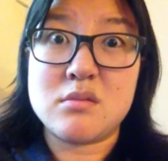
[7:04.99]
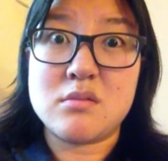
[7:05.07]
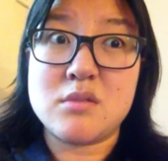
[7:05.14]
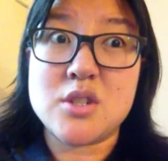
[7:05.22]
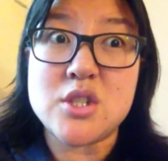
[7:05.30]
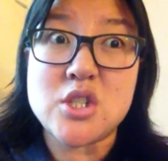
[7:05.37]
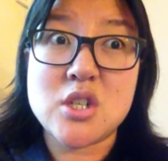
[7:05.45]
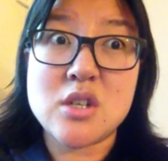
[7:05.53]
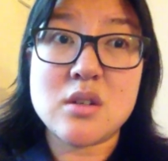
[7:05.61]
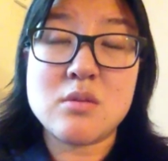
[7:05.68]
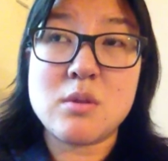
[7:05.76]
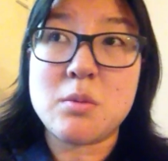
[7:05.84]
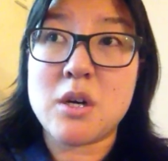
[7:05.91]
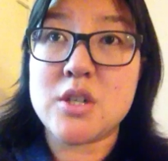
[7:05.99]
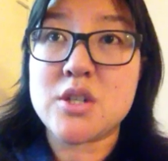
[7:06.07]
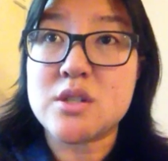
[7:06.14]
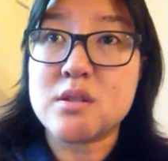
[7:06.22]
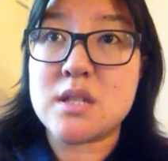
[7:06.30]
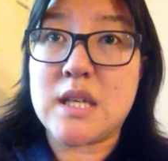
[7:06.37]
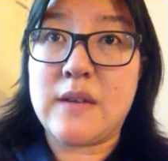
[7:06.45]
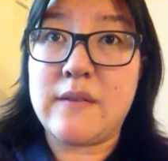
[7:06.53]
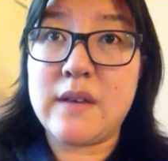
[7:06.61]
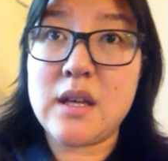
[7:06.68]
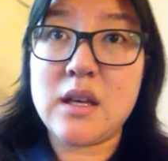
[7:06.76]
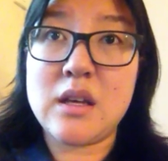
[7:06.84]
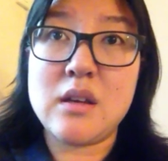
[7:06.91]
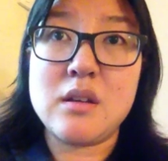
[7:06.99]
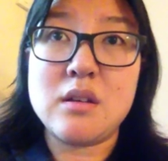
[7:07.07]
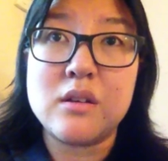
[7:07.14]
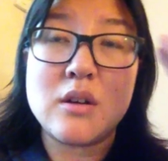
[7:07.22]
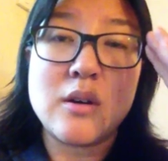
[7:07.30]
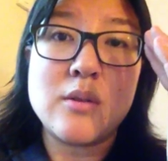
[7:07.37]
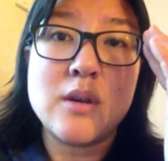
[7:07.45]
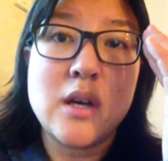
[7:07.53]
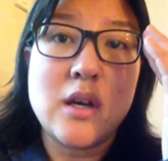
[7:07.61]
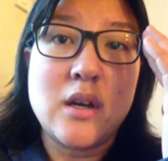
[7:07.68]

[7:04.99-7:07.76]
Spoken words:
We watch TV, you know.